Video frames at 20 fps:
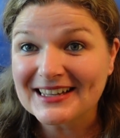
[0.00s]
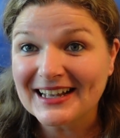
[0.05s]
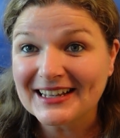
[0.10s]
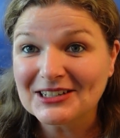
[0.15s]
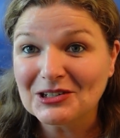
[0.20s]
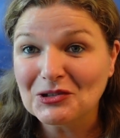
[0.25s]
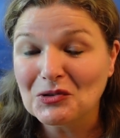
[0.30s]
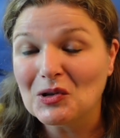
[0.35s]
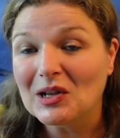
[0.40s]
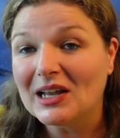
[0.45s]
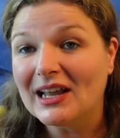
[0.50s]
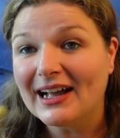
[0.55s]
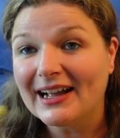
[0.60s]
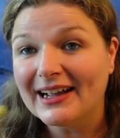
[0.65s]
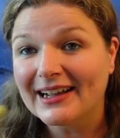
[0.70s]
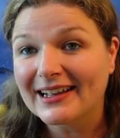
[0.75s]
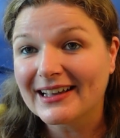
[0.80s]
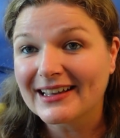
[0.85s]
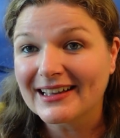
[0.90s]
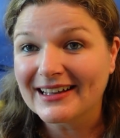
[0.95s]
I don't
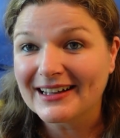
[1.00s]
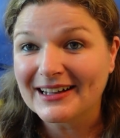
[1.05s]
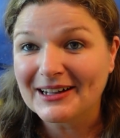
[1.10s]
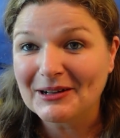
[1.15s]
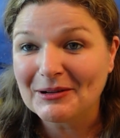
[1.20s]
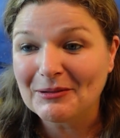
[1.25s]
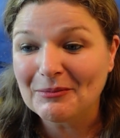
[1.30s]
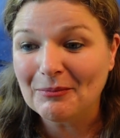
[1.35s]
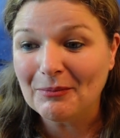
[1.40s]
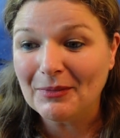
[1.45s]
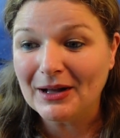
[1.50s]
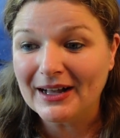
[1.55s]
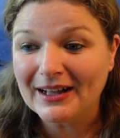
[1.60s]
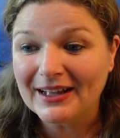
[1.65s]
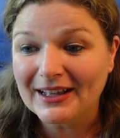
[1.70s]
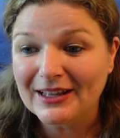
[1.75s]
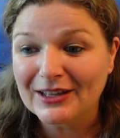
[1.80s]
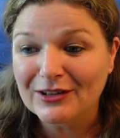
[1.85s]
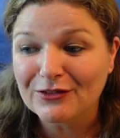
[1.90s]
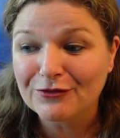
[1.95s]
like
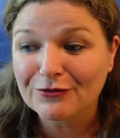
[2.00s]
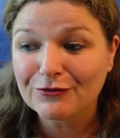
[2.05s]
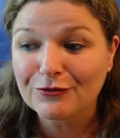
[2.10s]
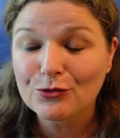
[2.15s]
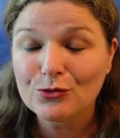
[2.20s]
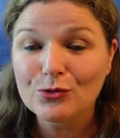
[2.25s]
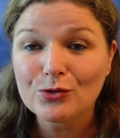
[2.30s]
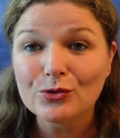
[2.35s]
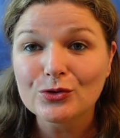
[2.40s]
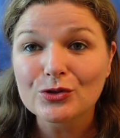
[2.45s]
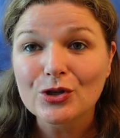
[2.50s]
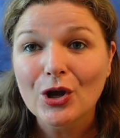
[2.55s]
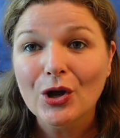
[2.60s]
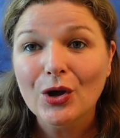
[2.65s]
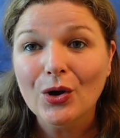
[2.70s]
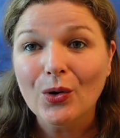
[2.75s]
my food